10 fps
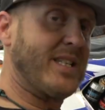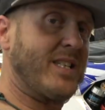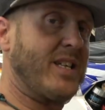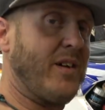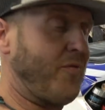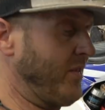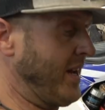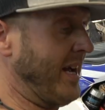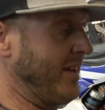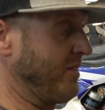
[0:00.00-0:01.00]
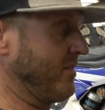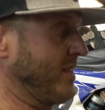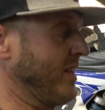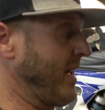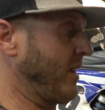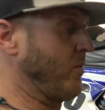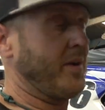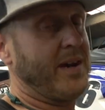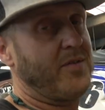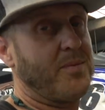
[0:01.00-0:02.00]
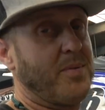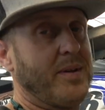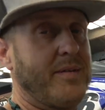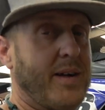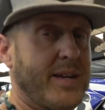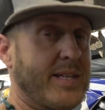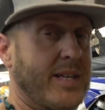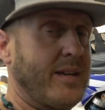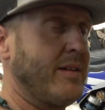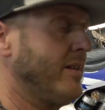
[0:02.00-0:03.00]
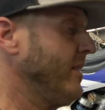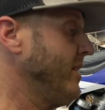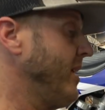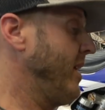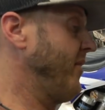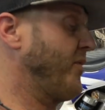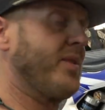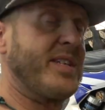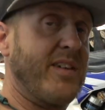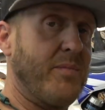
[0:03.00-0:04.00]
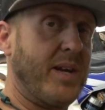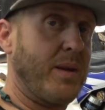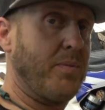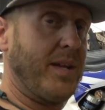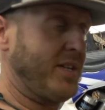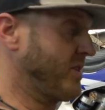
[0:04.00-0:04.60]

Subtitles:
the stuff that I use and like, whatever, but honestly, if you want to save money, Pledge